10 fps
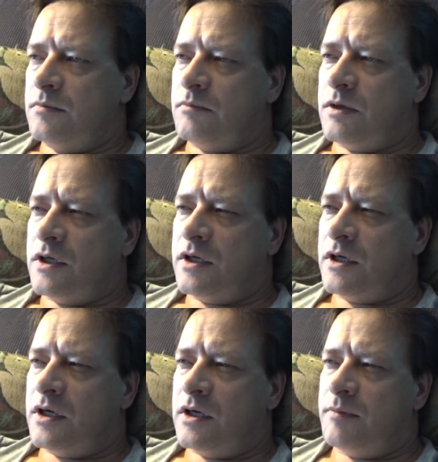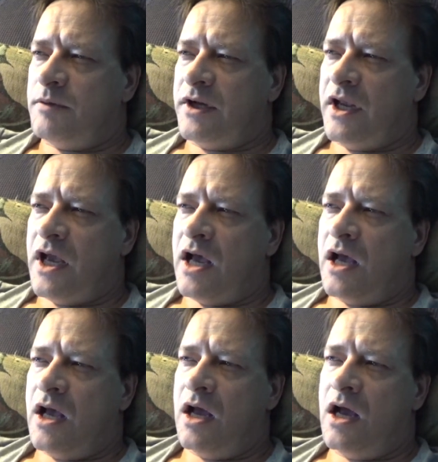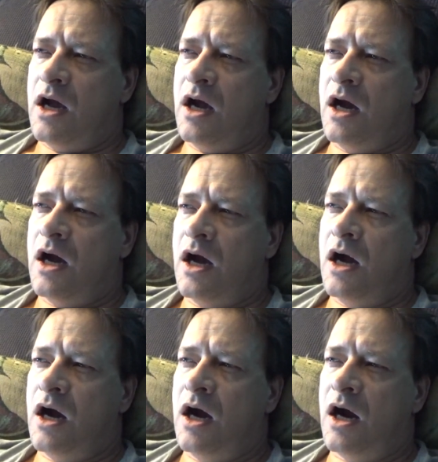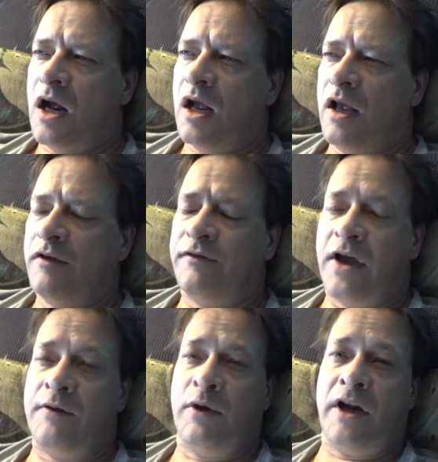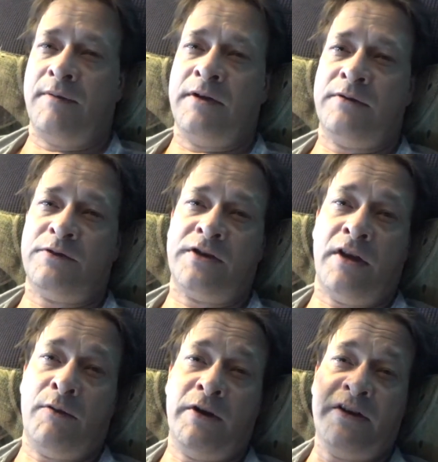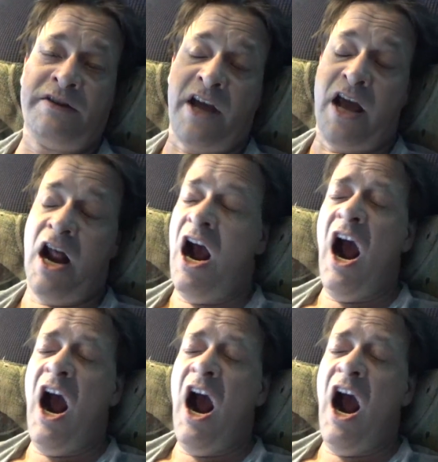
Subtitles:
But yeah, if Edward Gibbon was the only one that said